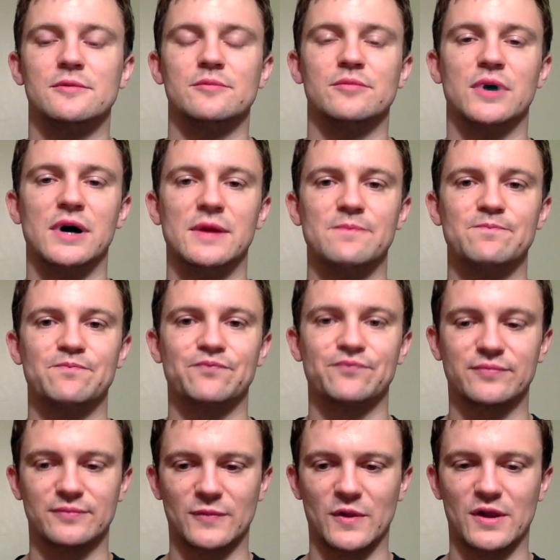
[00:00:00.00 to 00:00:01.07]
But
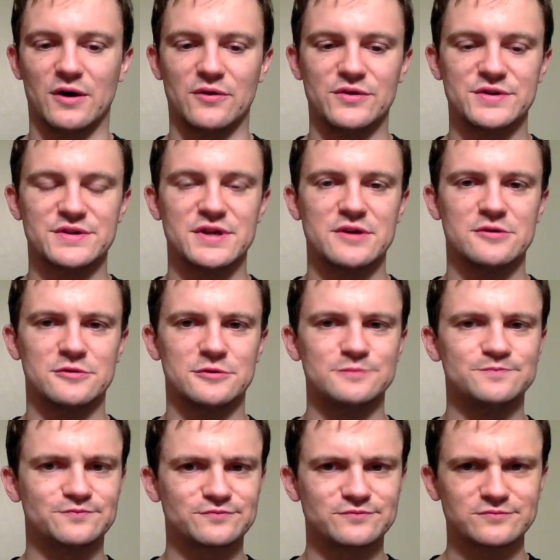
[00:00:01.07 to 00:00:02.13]
on this hill,
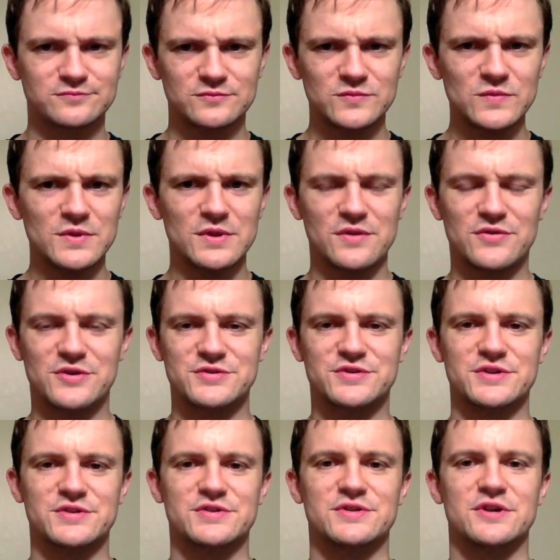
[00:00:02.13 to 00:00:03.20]
there's
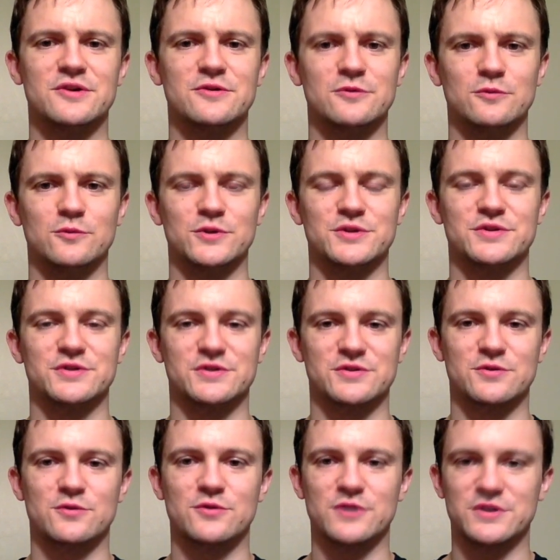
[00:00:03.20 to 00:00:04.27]
this stone, which the
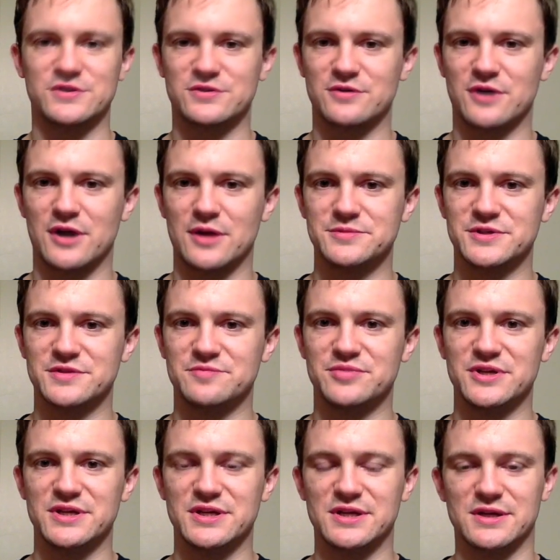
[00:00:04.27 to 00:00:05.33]
story describes as
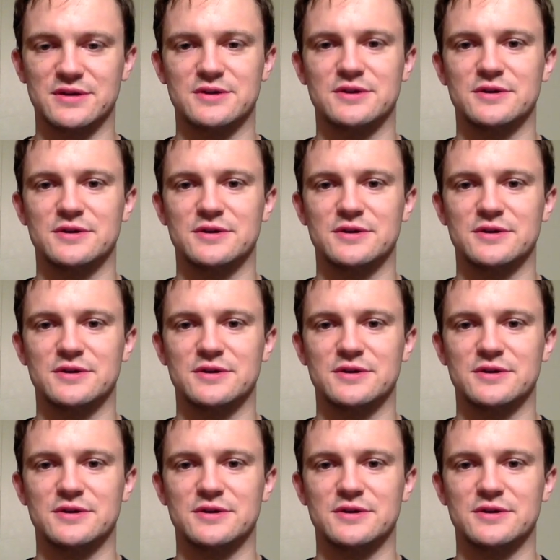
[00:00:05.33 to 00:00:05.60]
being